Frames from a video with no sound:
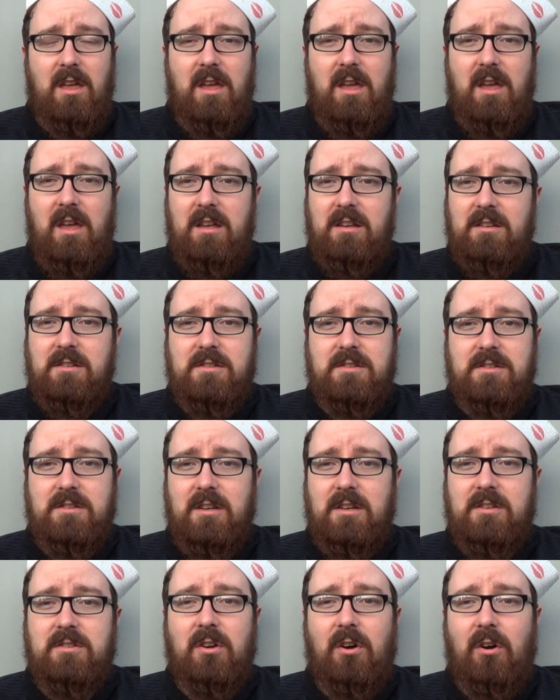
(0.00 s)

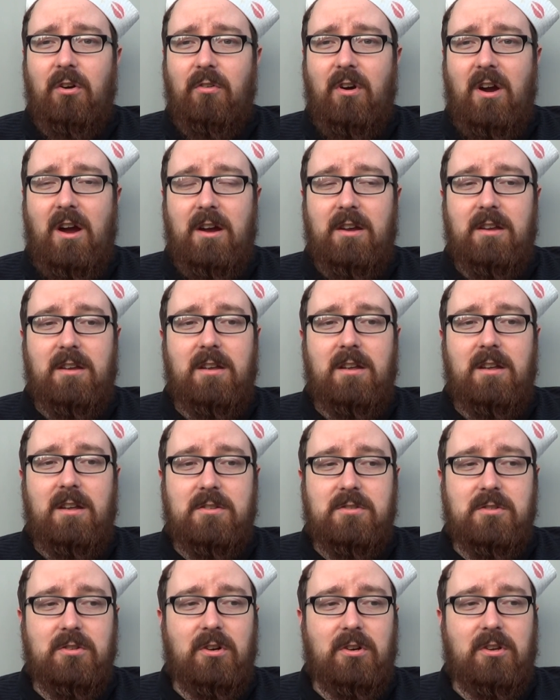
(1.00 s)
It's alright,
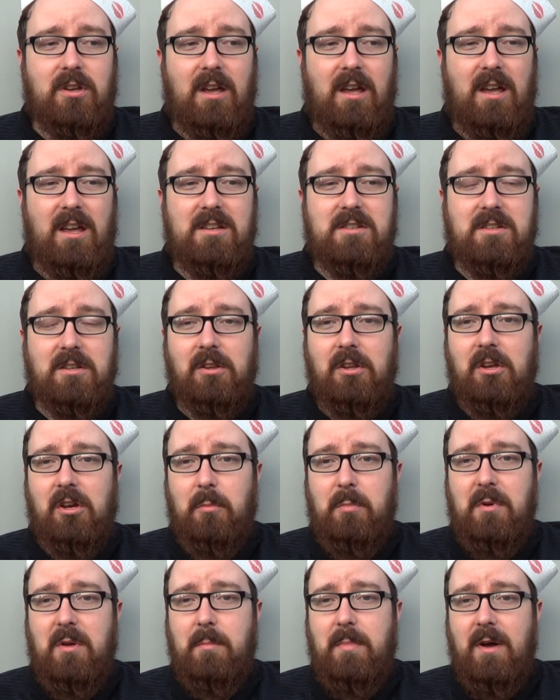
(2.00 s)
it's okay. It's a little
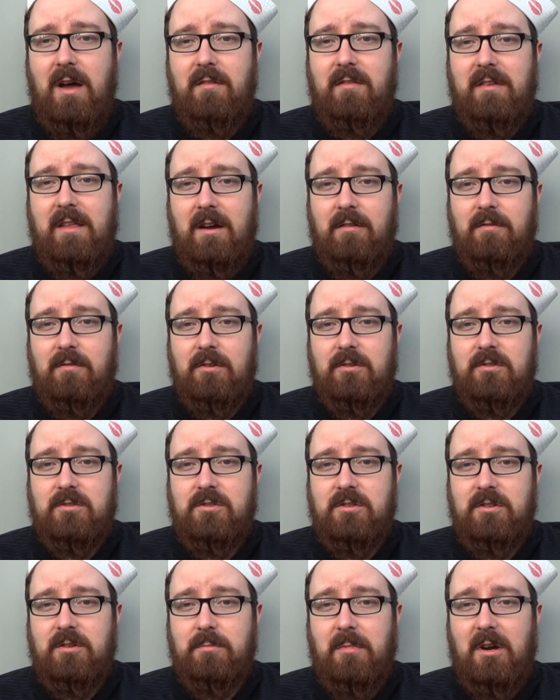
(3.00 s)
bit better than
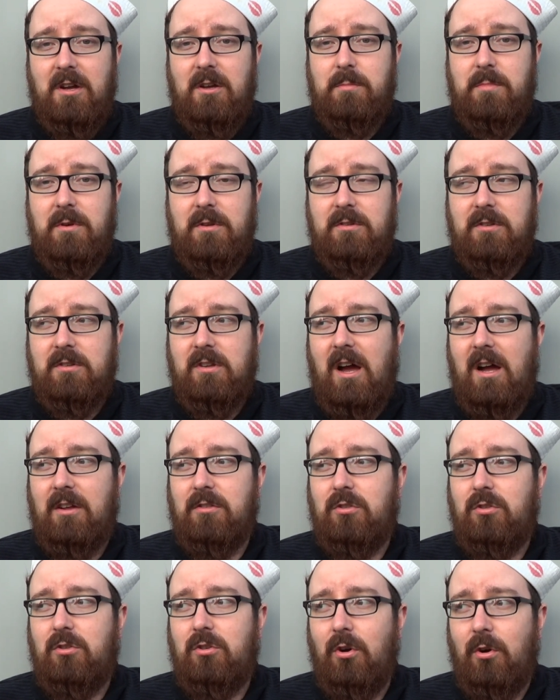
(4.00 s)
average, in my opinion. I
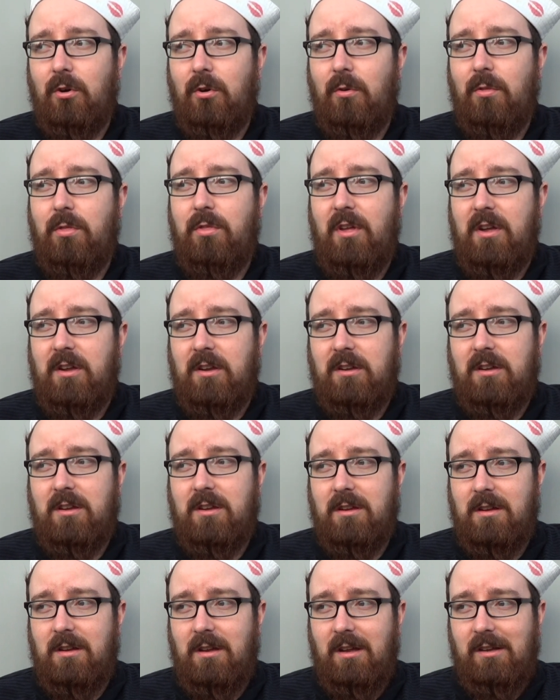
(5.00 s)
don't think
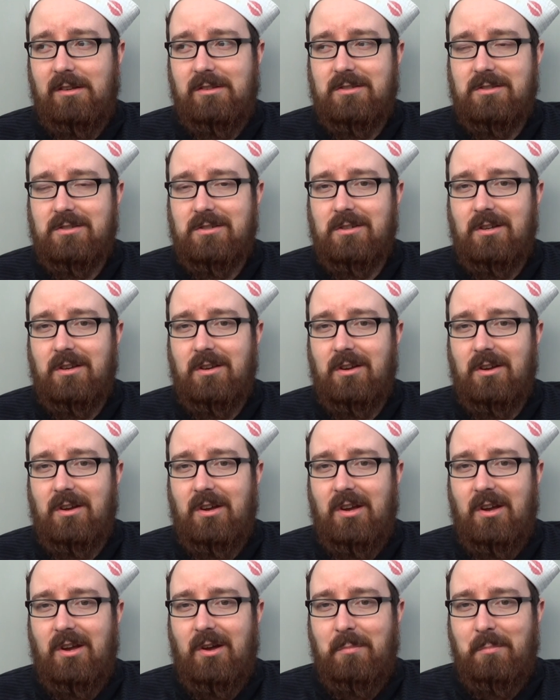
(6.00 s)
it's
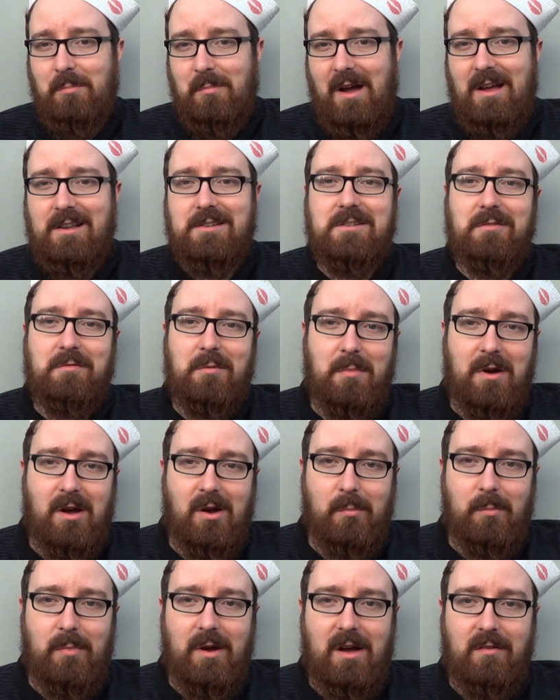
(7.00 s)
a massive
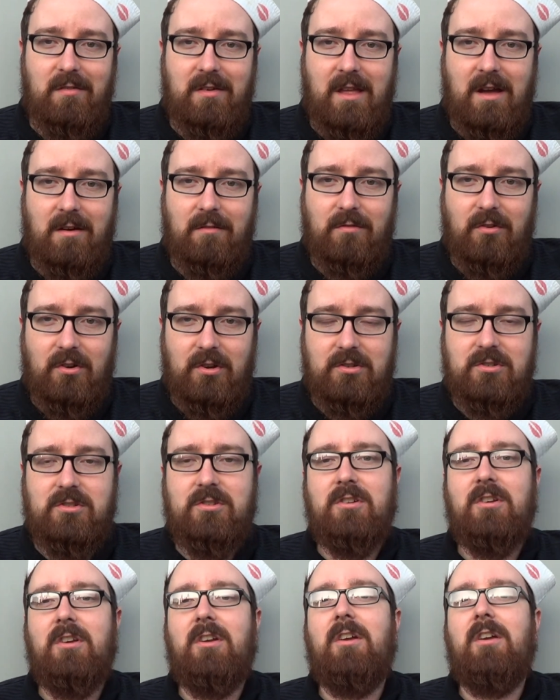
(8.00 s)
amount better than average.
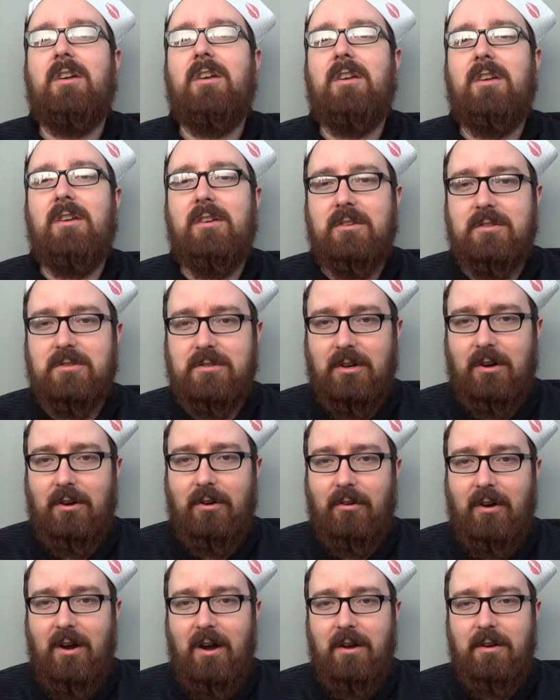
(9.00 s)
It's
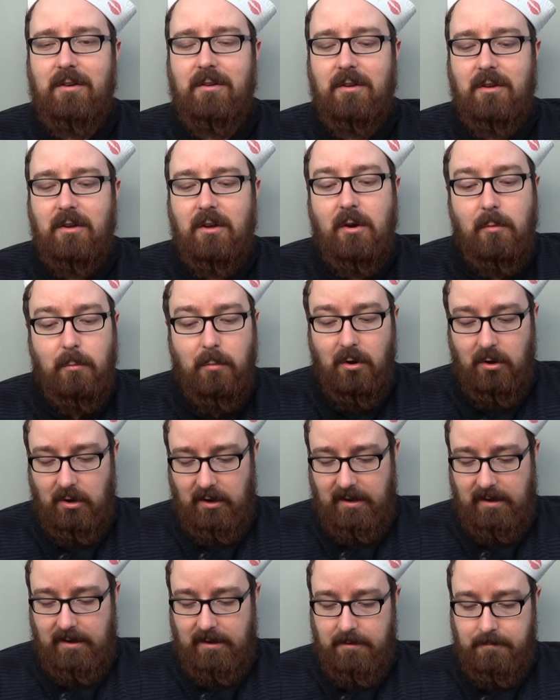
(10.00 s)
alright. But
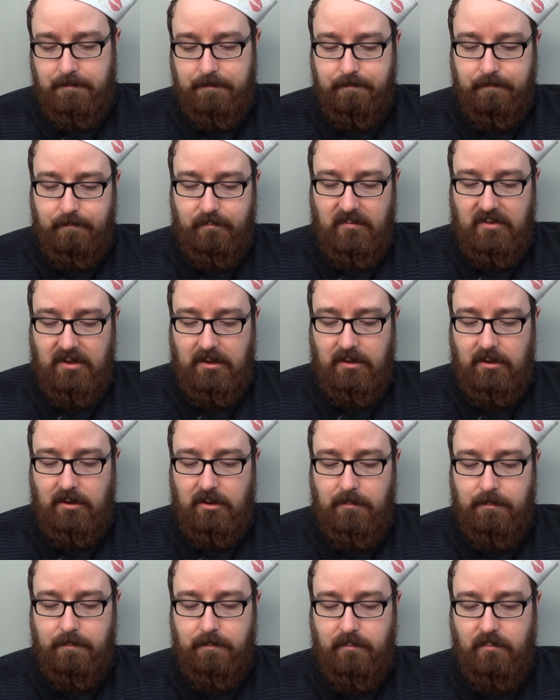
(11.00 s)
hey, you know,
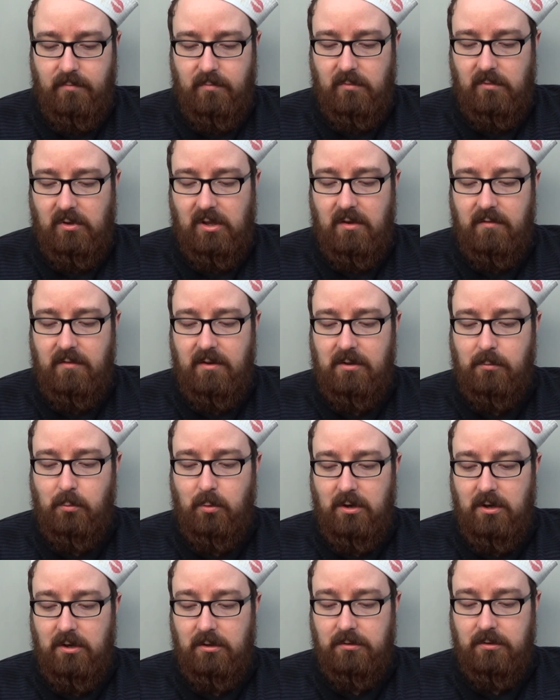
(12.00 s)
give it a
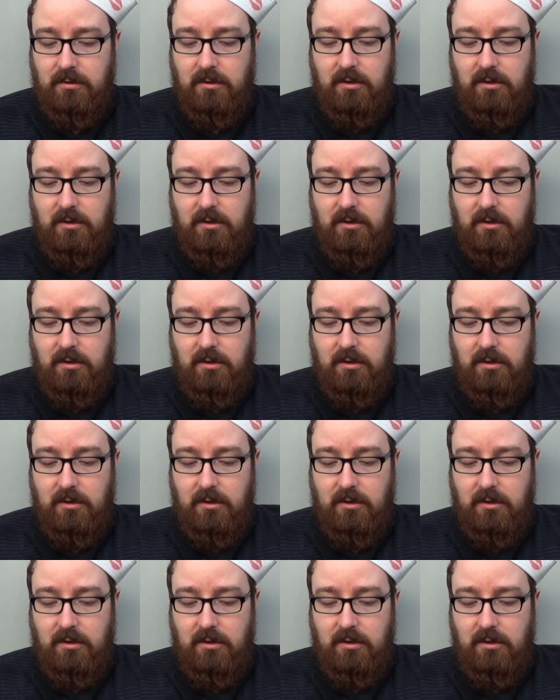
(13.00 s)
whirl.